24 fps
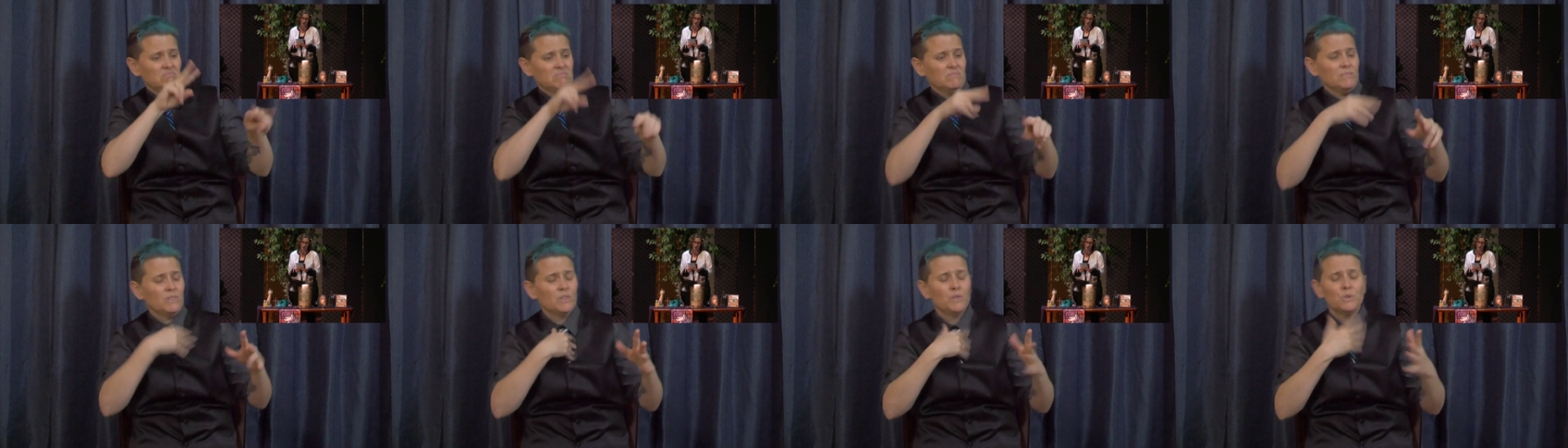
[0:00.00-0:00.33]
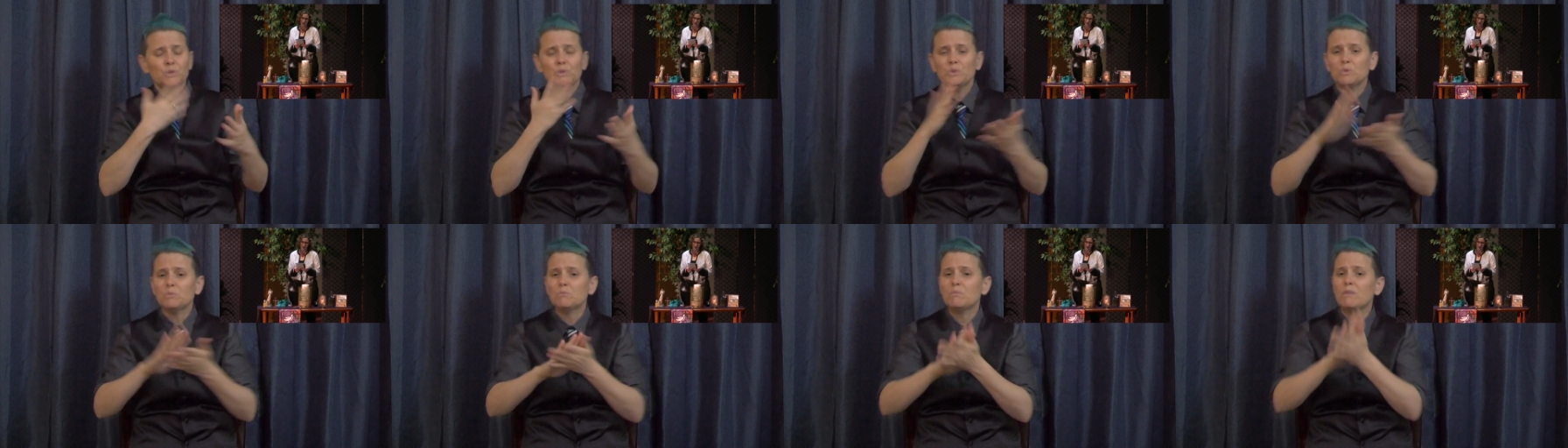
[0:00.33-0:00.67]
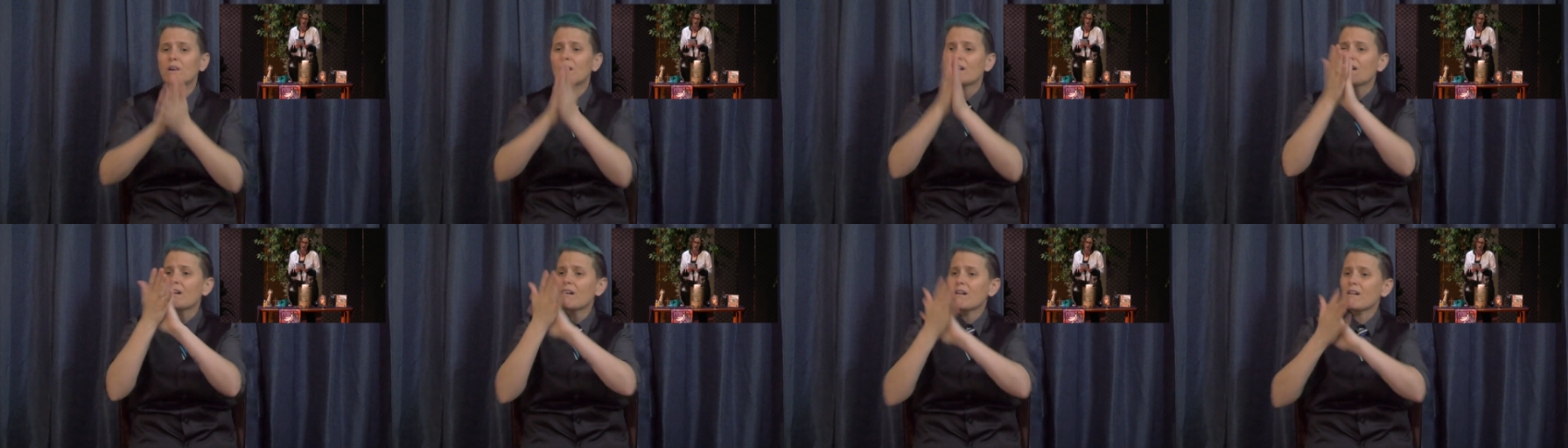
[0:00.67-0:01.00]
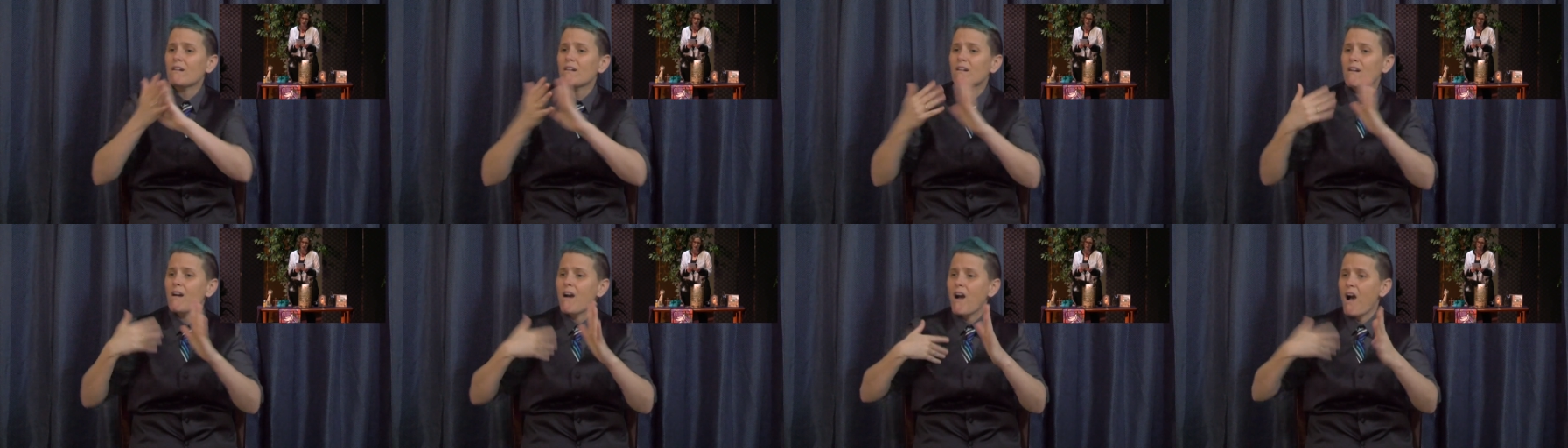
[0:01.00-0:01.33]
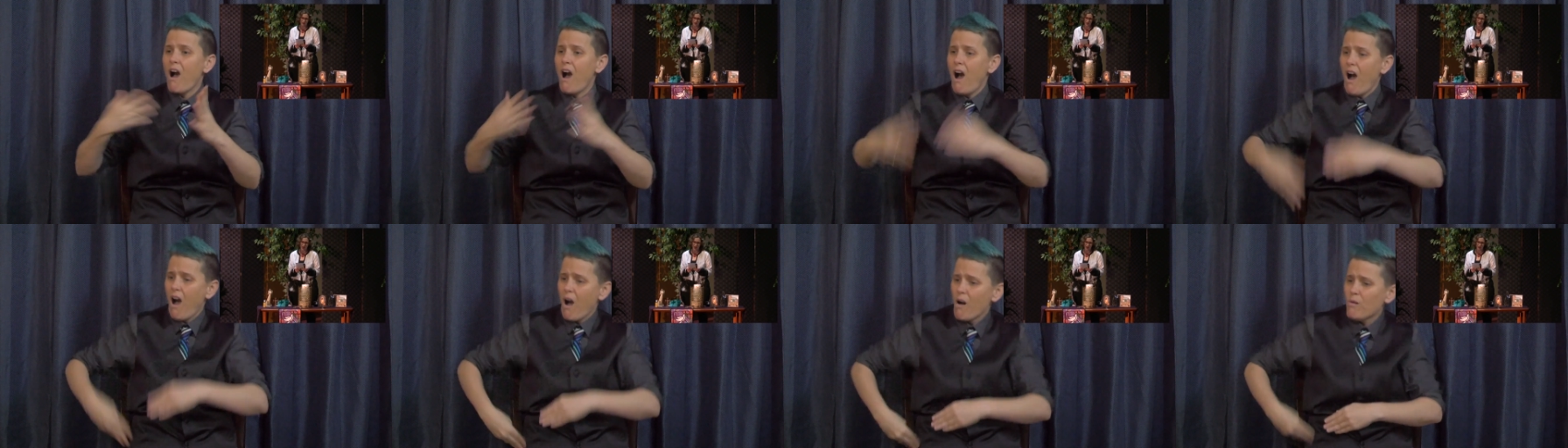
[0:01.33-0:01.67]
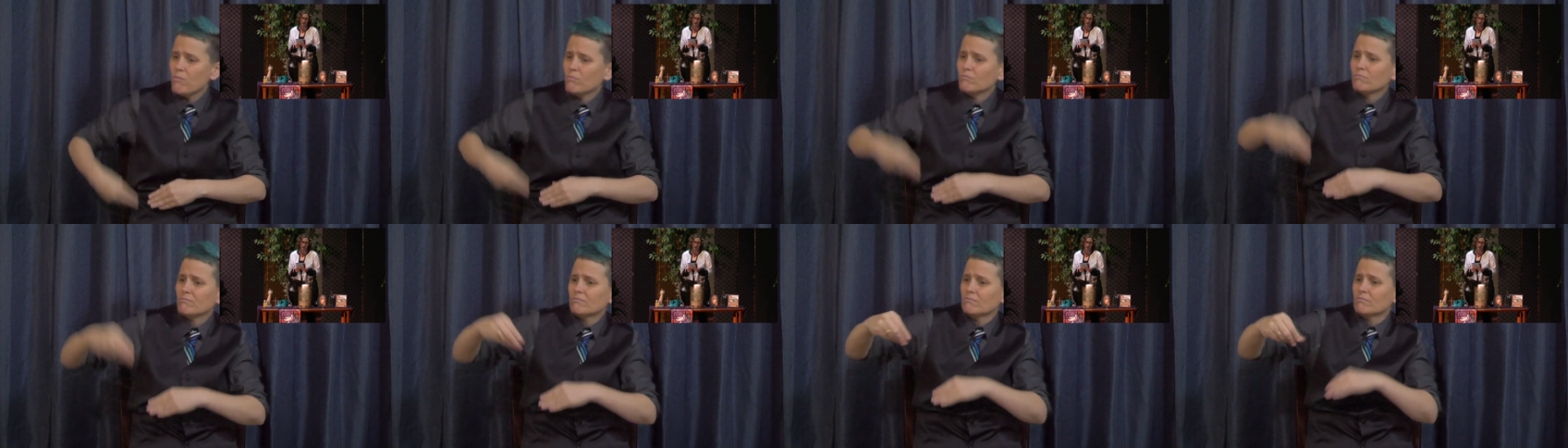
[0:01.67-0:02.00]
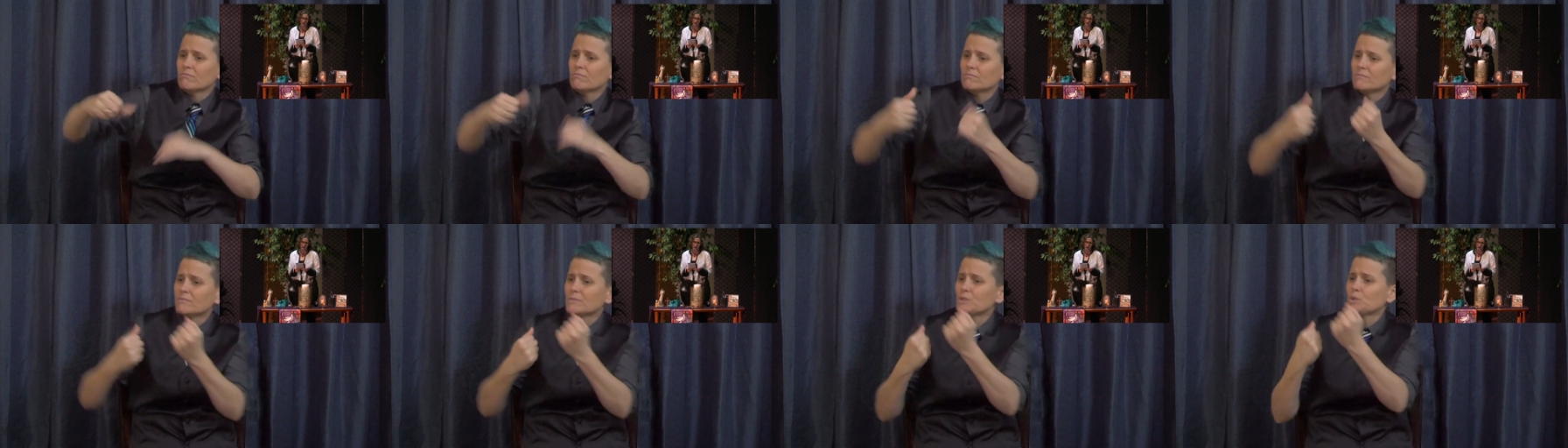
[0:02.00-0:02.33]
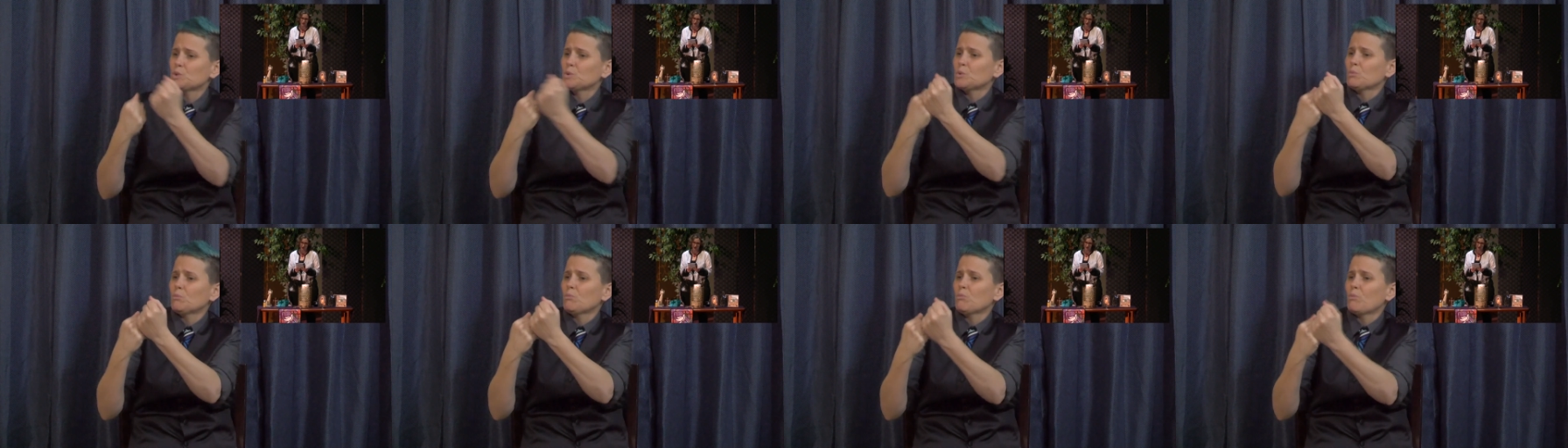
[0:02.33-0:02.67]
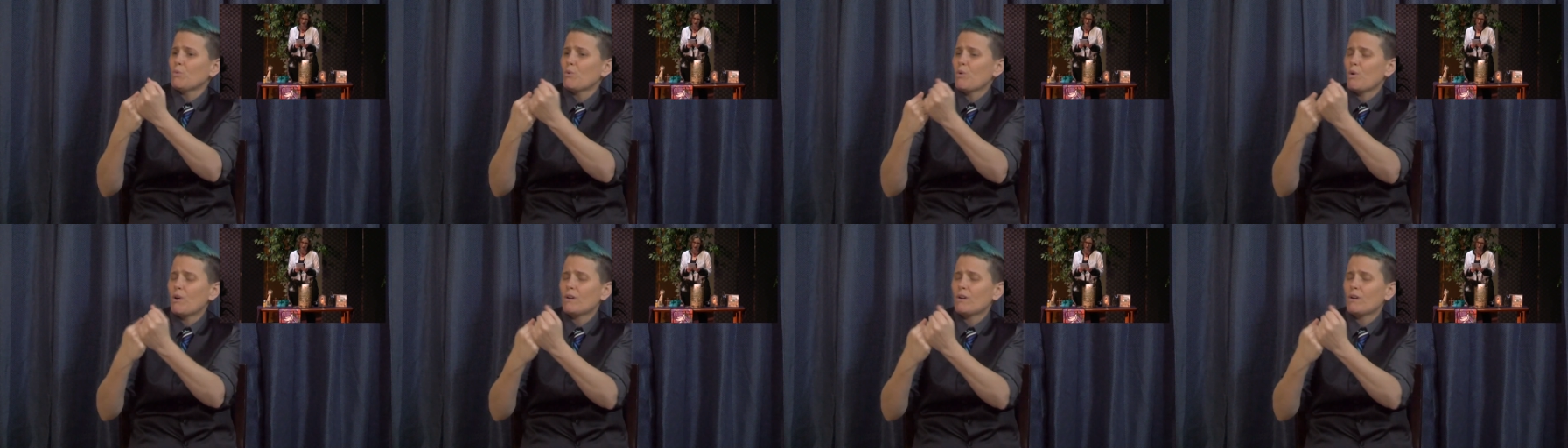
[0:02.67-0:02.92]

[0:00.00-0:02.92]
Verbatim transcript: weaklings to become towers of strength.